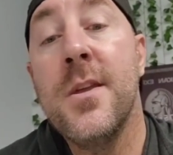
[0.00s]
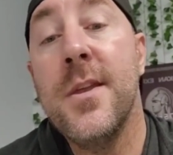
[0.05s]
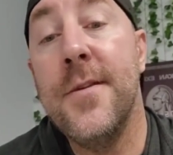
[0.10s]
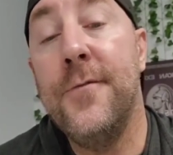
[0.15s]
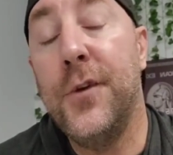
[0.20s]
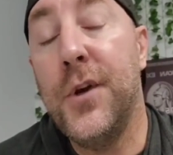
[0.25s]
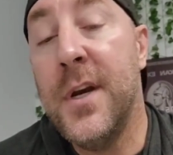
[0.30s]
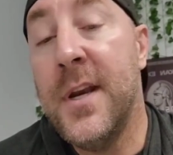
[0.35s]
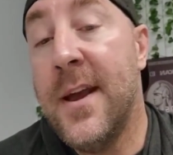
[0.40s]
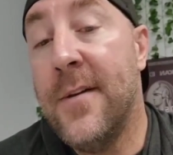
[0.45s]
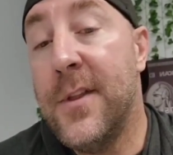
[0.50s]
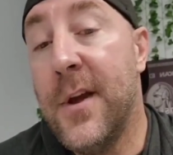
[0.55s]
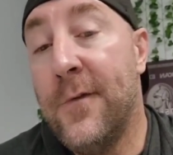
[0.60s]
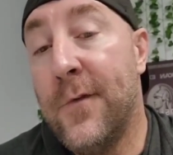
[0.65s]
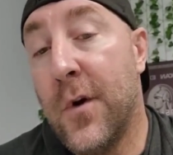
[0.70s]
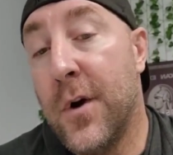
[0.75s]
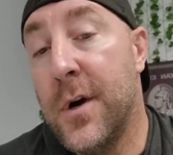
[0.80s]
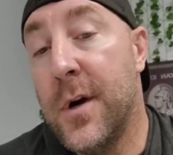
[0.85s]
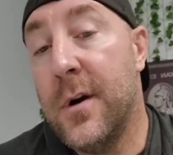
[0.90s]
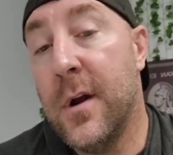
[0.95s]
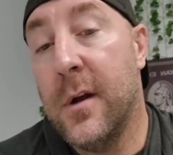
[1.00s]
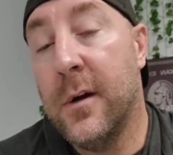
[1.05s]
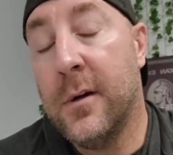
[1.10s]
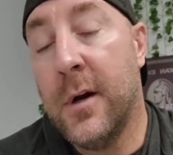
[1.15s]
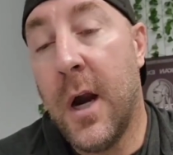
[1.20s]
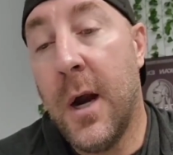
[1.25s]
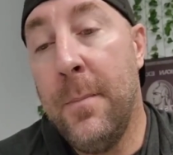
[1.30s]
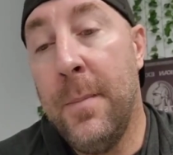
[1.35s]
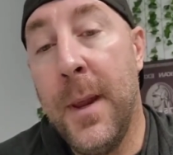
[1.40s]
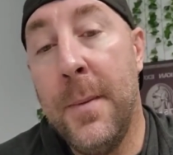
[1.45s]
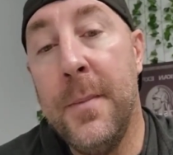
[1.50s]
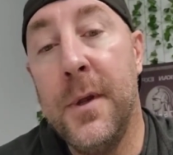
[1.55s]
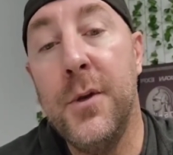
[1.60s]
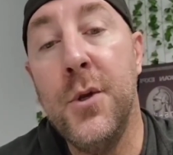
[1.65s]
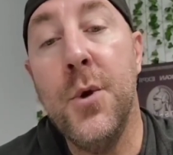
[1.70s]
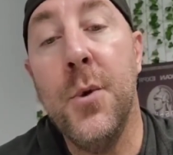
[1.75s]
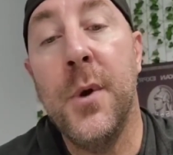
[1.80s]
If you didn't have that $400 car payment,